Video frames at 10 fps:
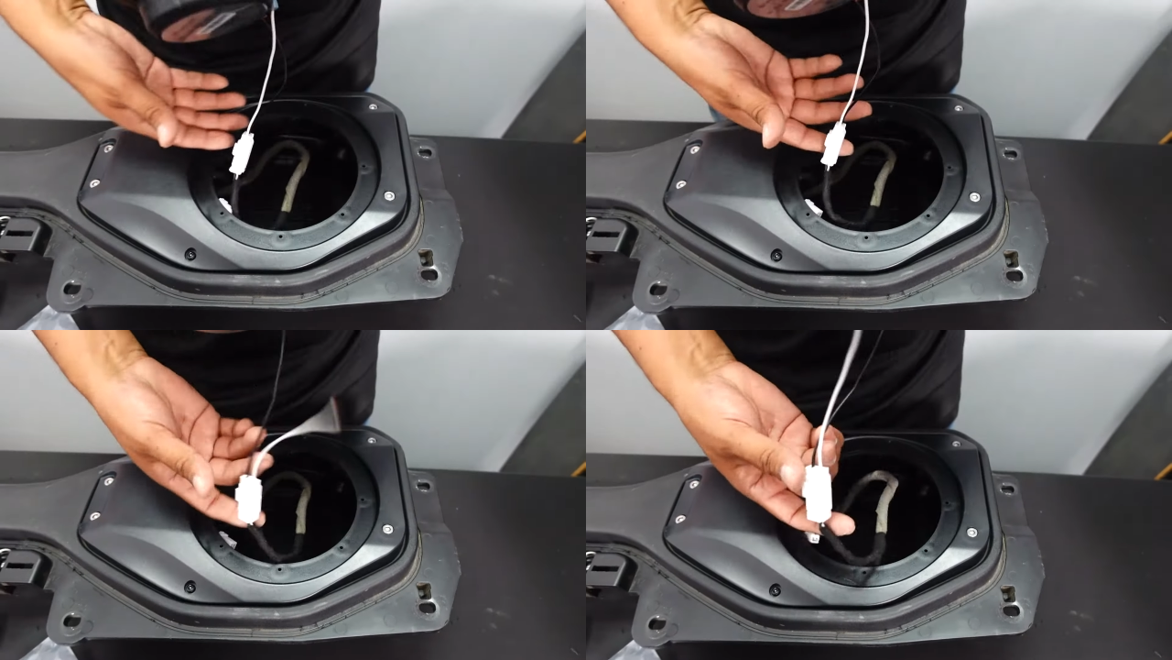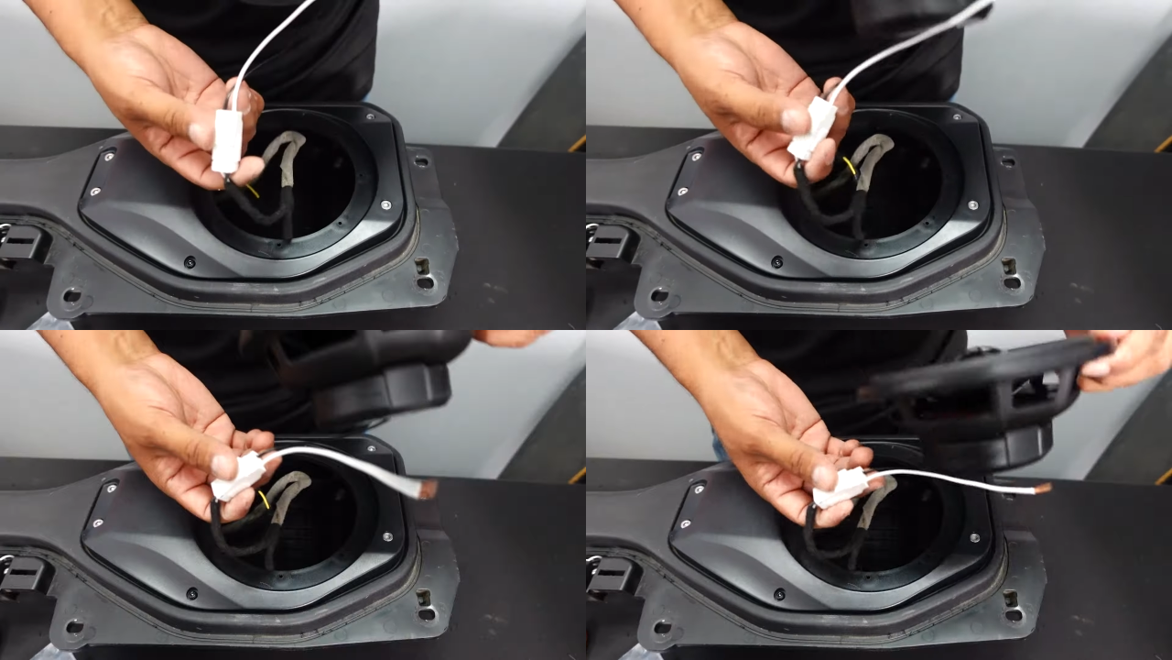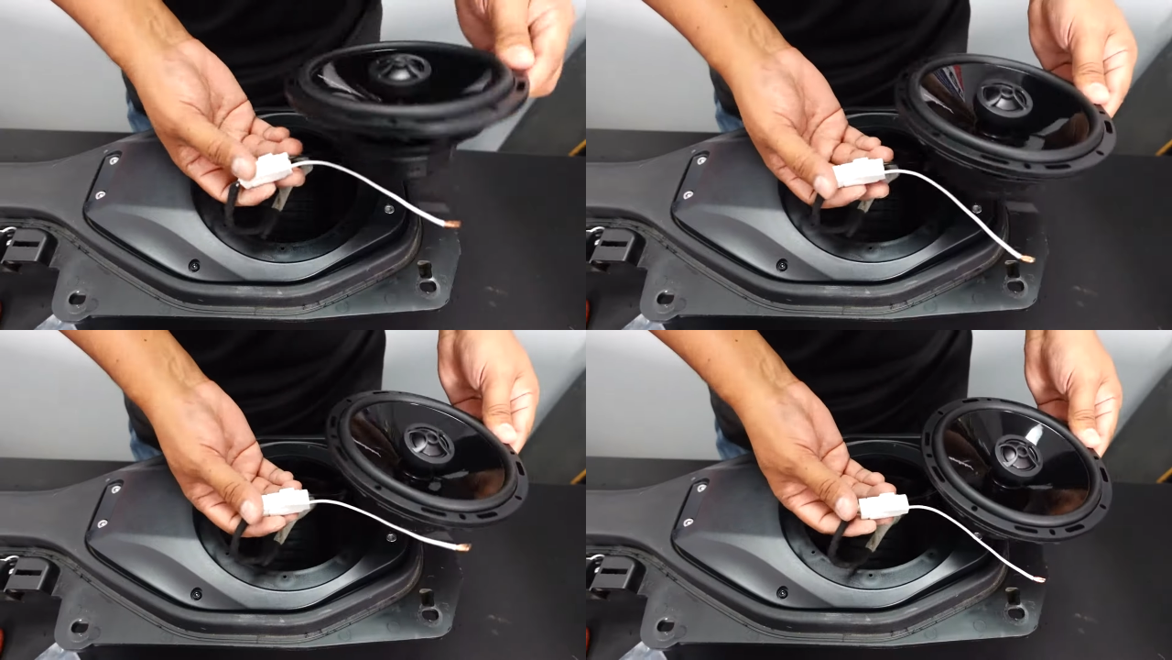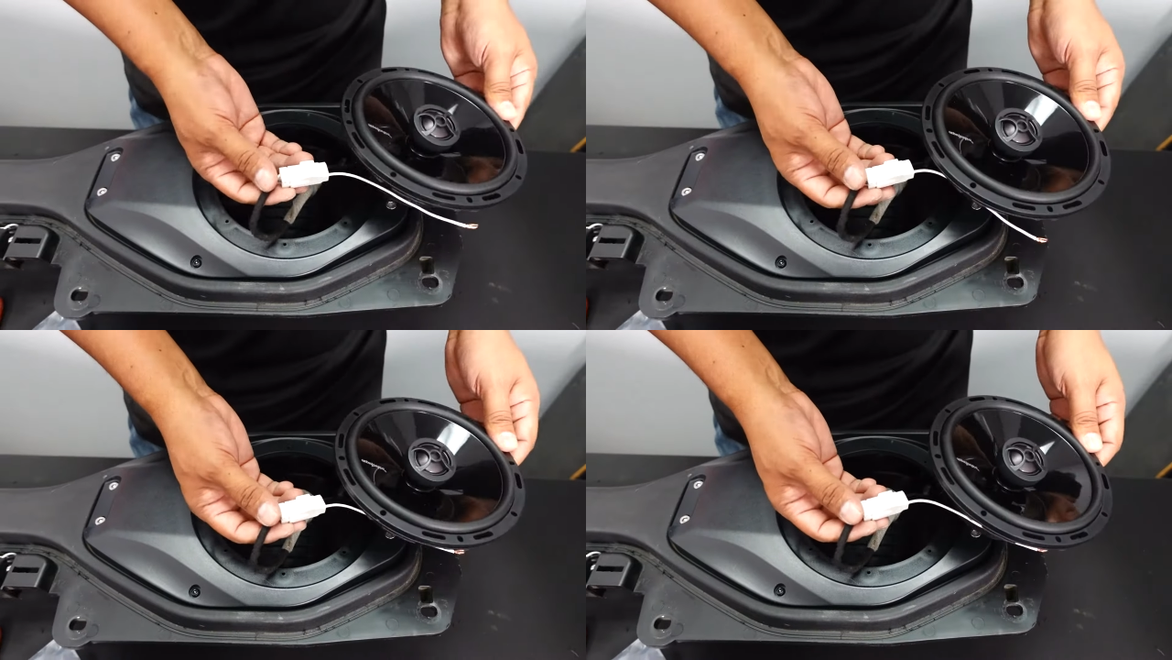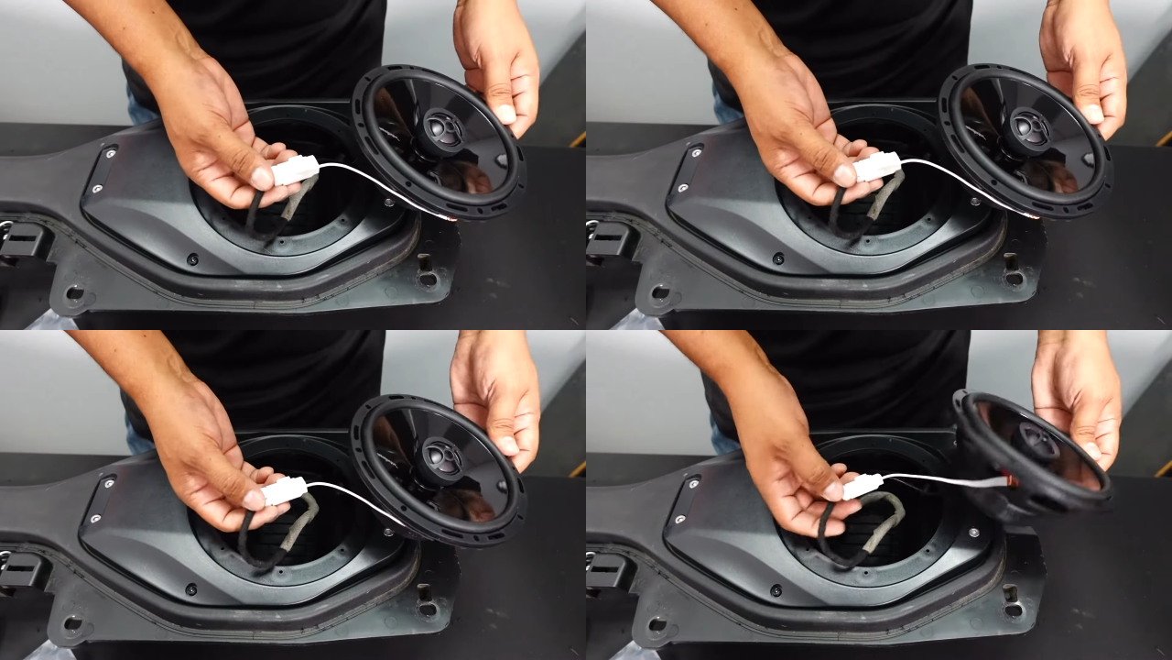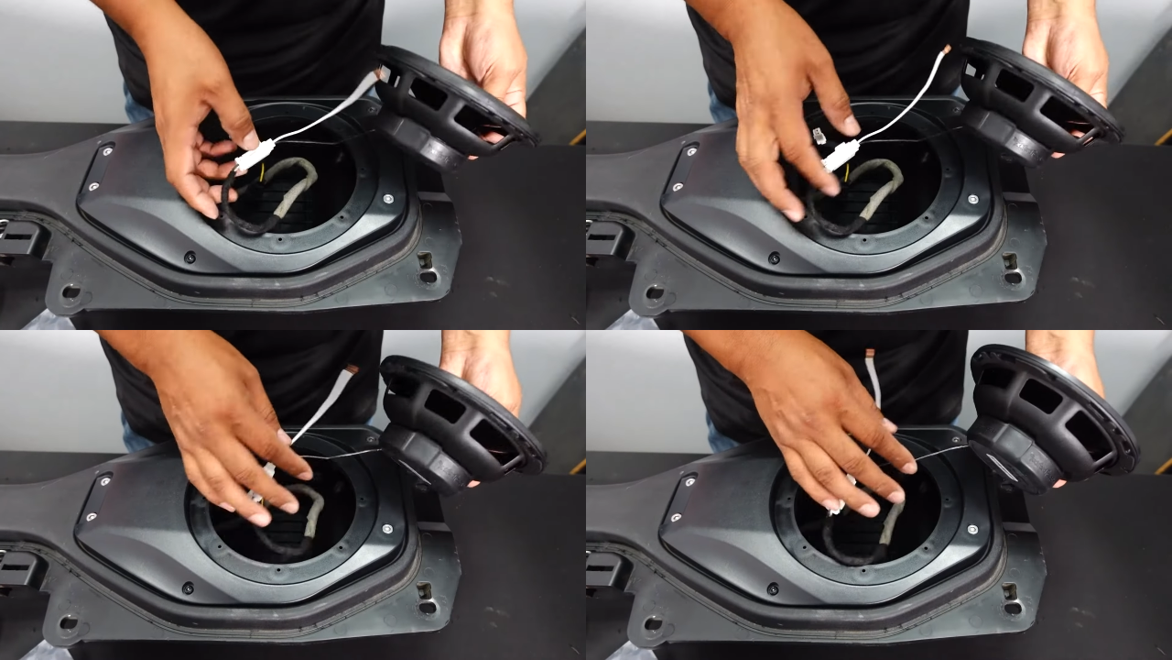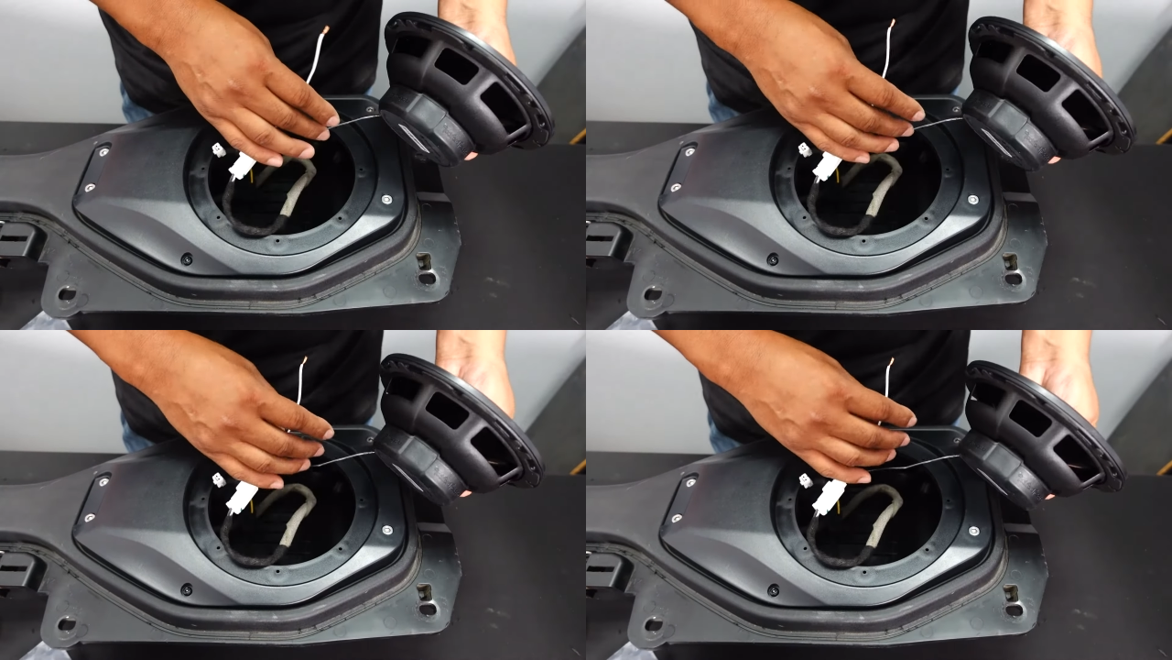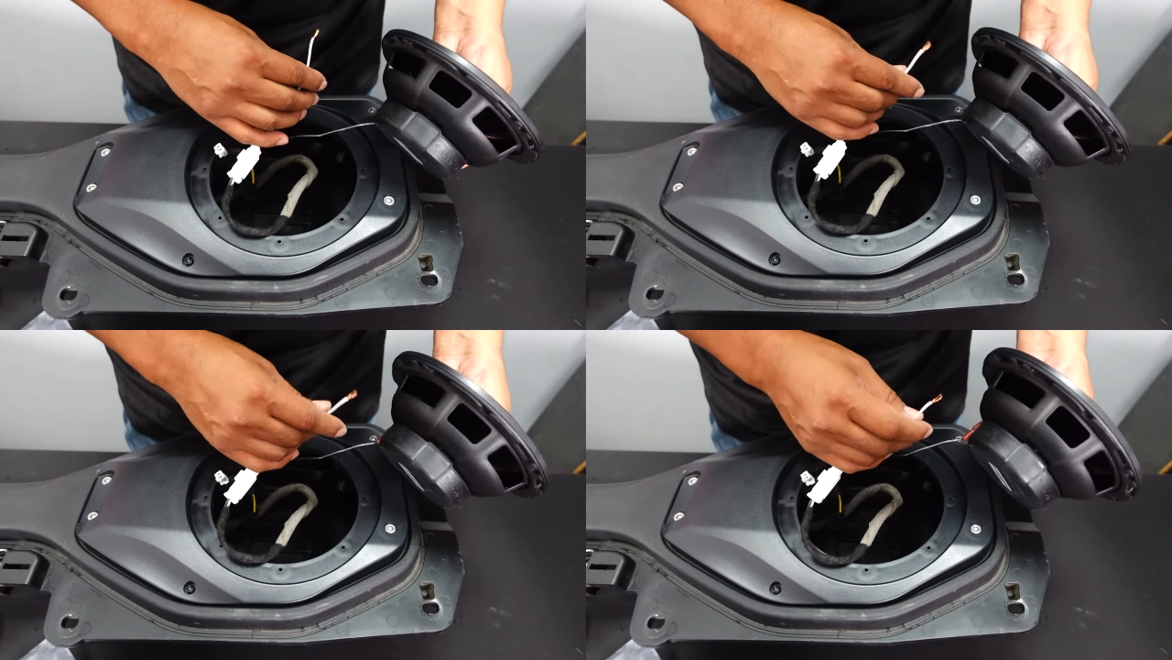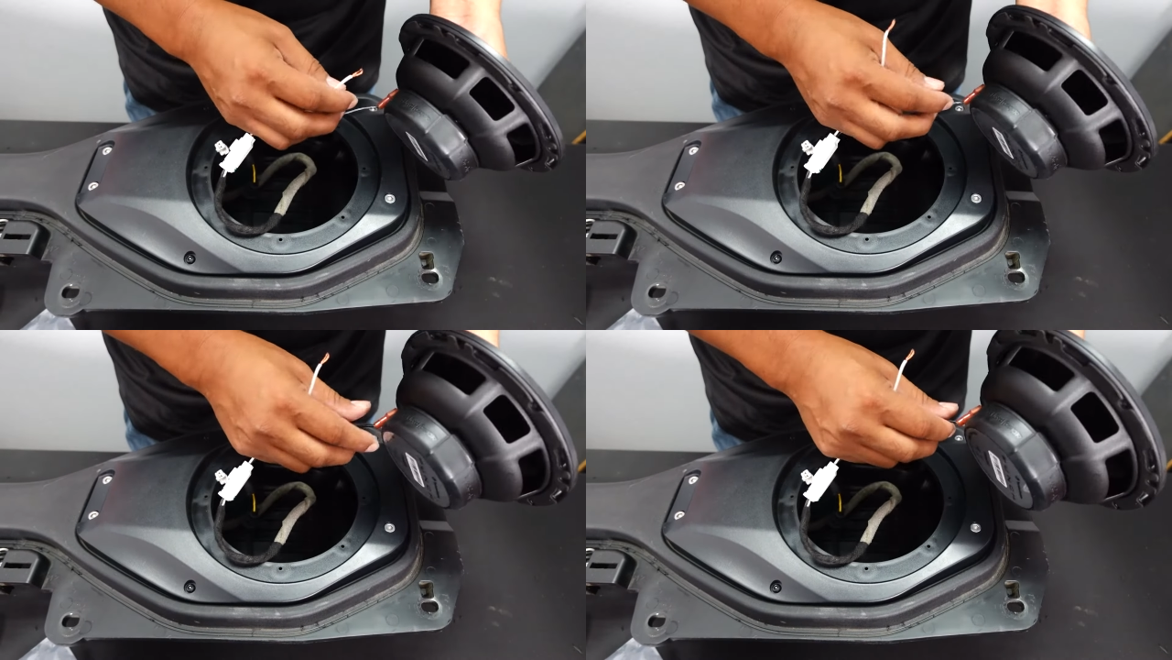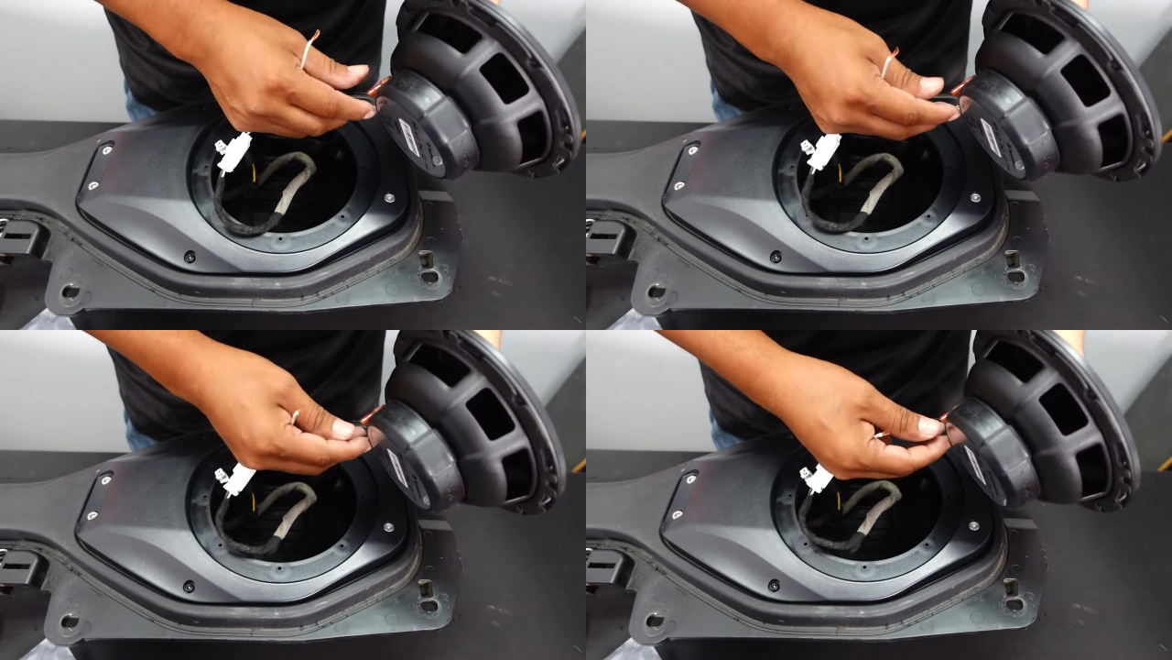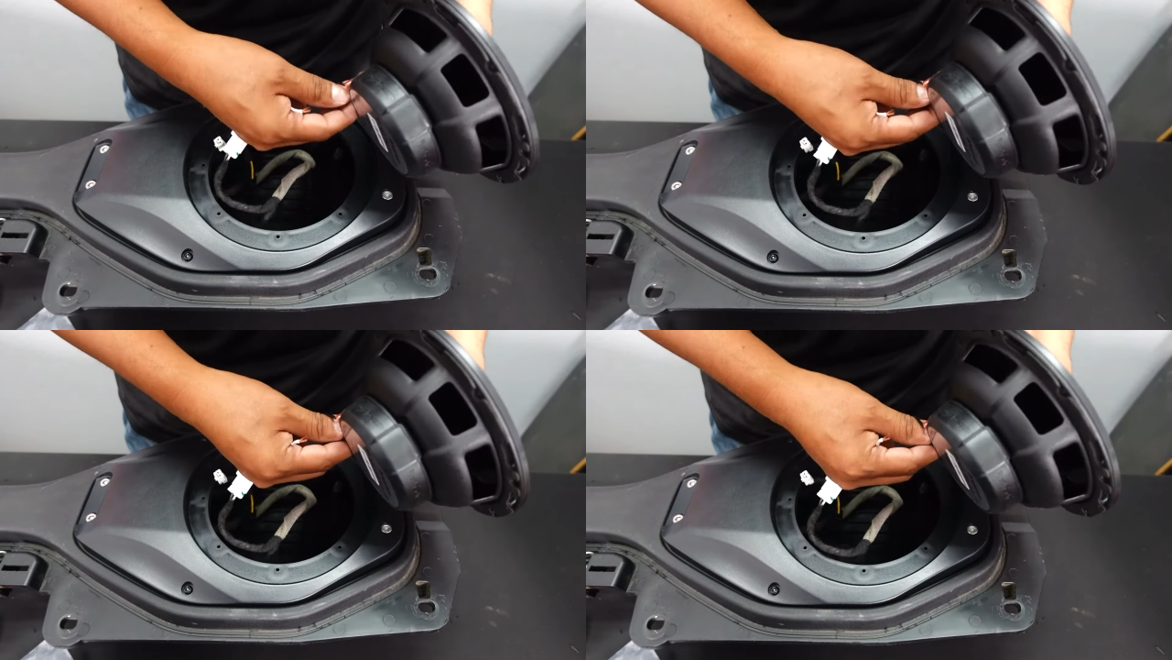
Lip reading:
(no speaker visible)